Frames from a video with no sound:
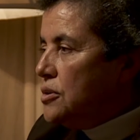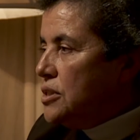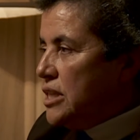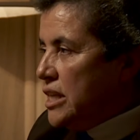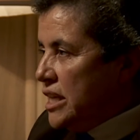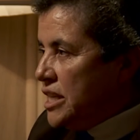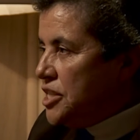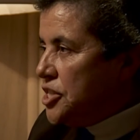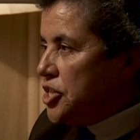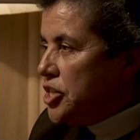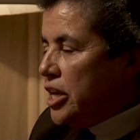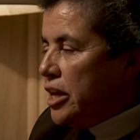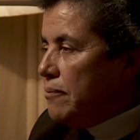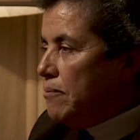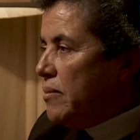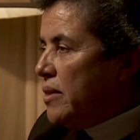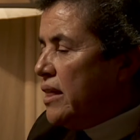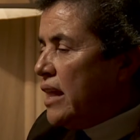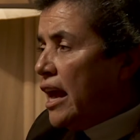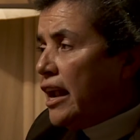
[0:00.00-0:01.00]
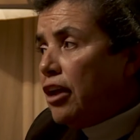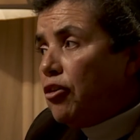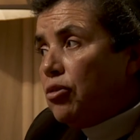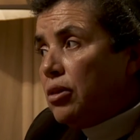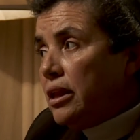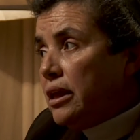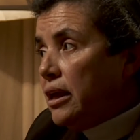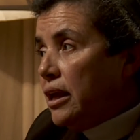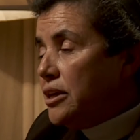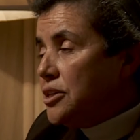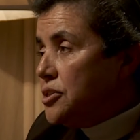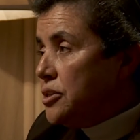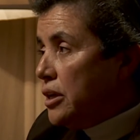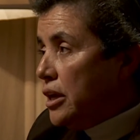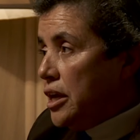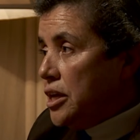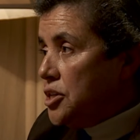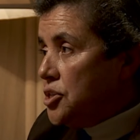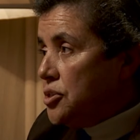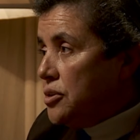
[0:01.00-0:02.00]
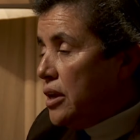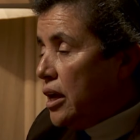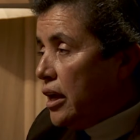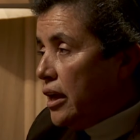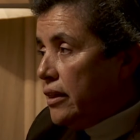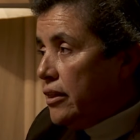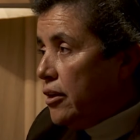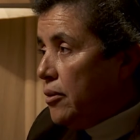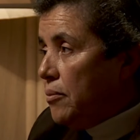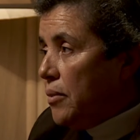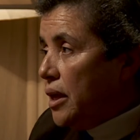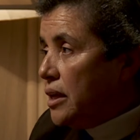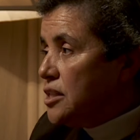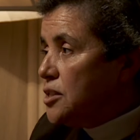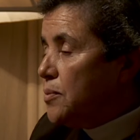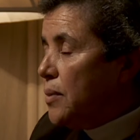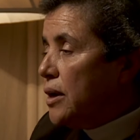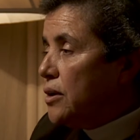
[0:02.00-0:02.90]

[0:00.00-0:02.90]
teach them not only education, academics,